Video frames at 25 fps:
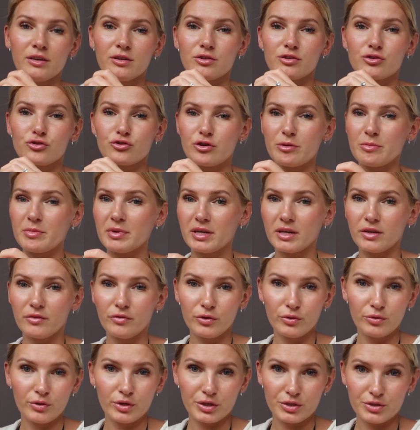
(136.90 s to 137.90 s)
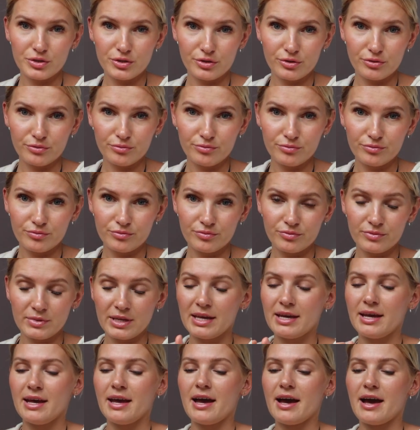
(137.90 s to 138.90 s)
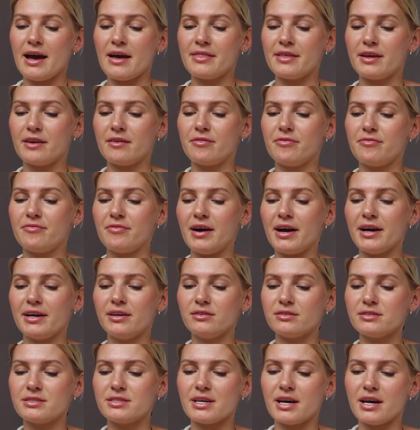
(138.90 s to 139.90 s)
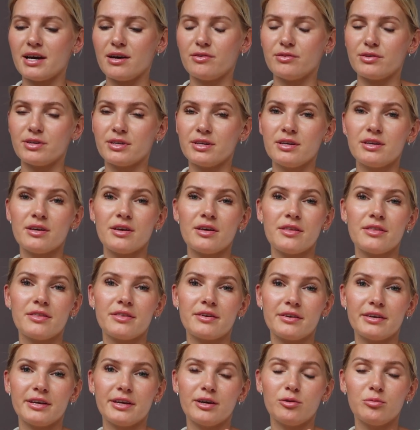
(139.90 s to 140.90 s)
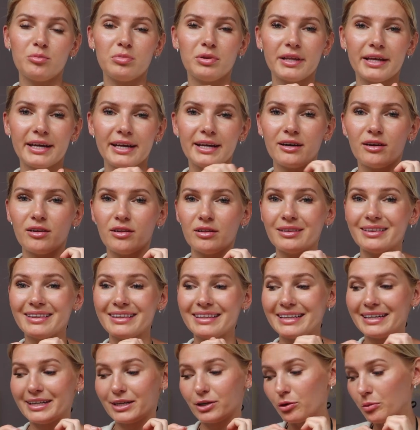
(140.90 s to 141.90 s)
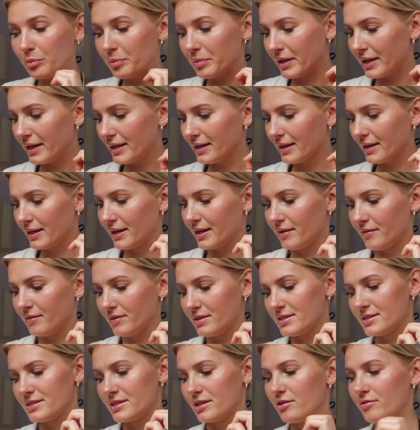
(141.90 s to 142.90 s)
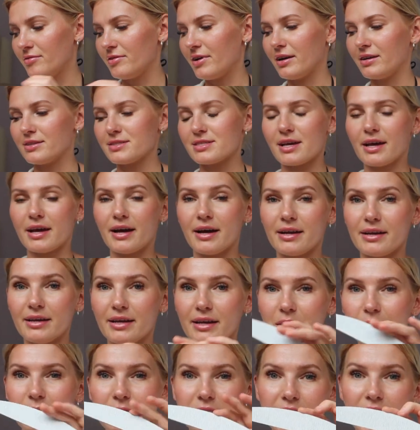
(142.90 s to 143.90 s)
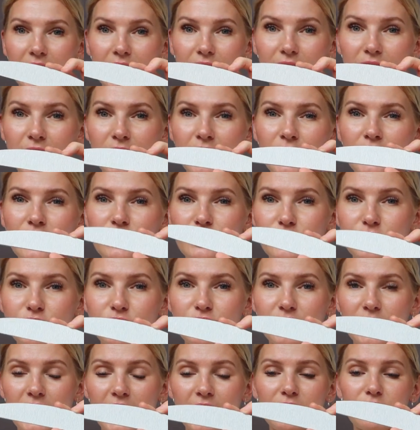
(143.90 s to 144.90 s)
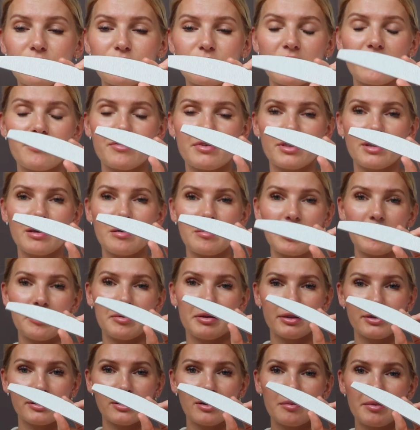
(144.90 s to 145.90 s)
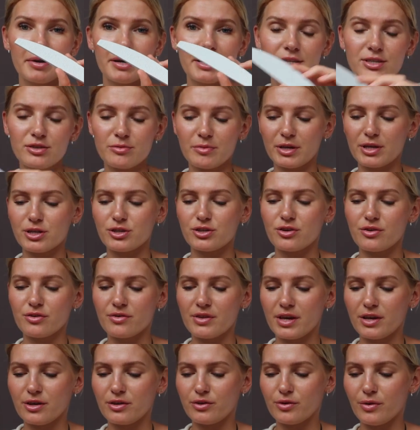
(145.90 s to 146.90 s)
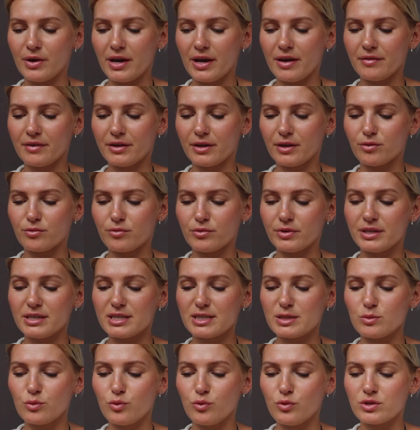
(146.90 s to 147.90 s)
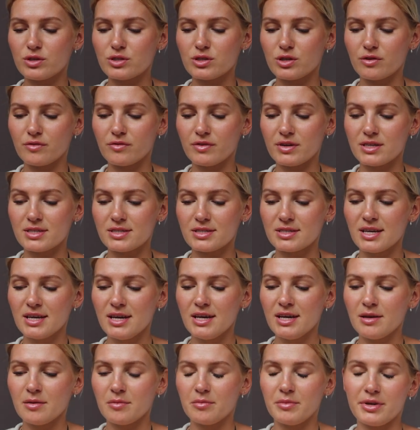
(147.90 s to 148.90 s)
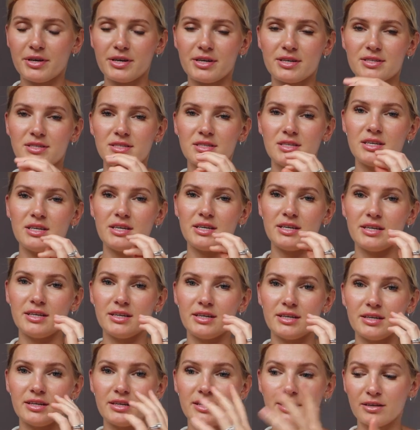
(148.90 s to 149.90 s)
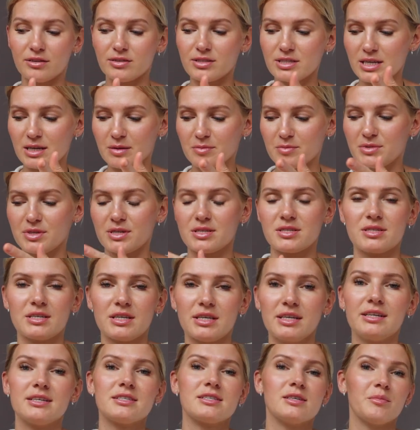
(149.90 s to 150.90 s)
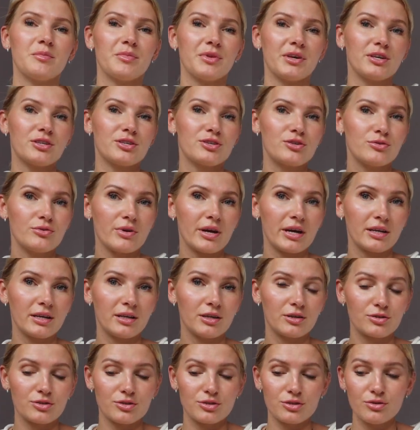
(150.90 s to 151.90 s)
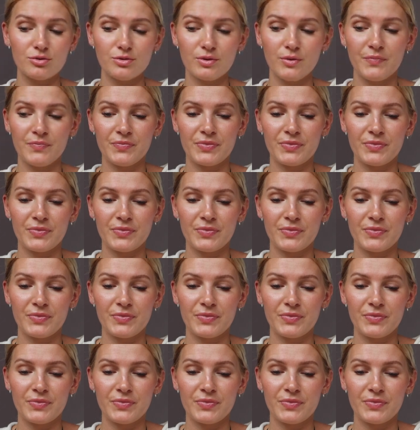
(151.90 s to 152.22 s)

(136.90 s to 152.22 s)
trim it if you need to, and then file down the nail plate a little bit. I have these nail files I got on Amazon just to kind of roughen them up a little bit to make sure that you don't have like a really smooth surface, because the nail tip does need something to adhere to.